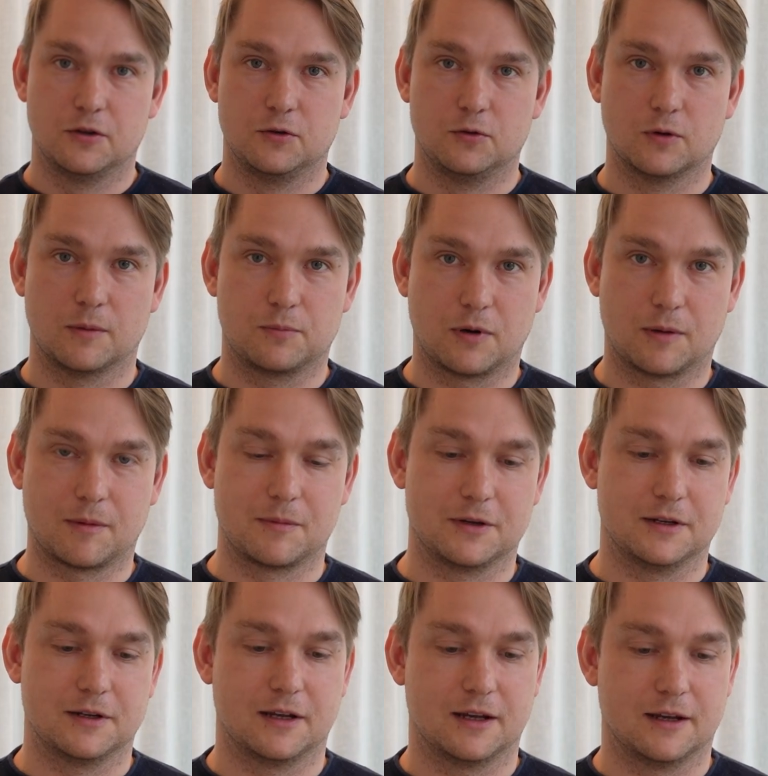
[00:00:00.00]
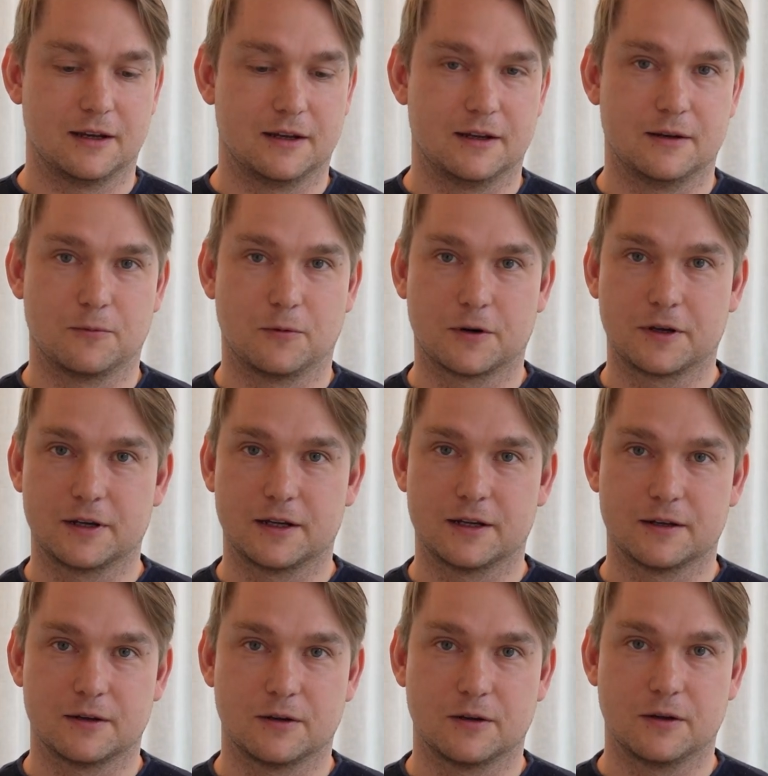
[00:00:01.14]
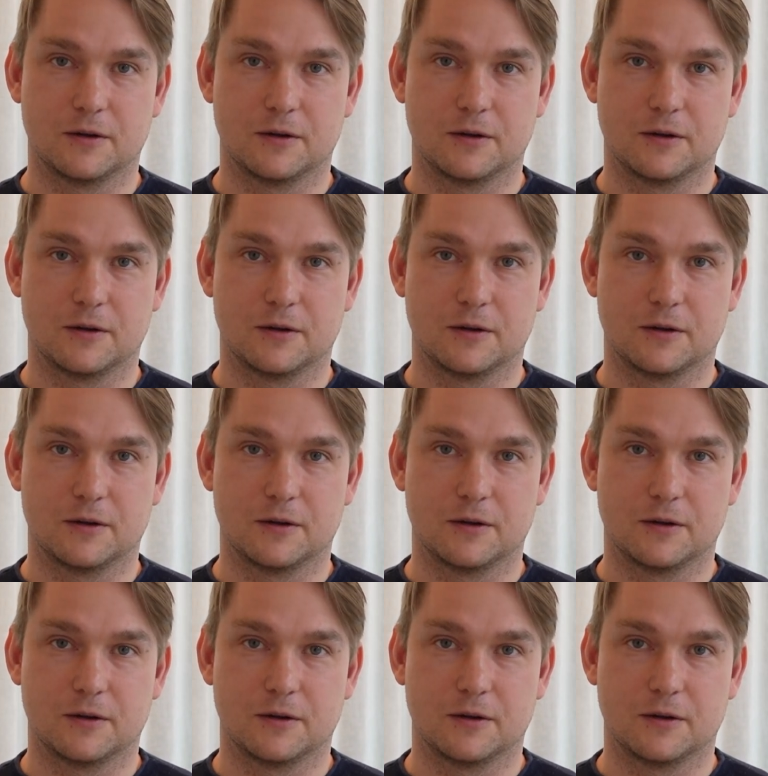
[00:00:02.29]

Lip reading: You are probably working in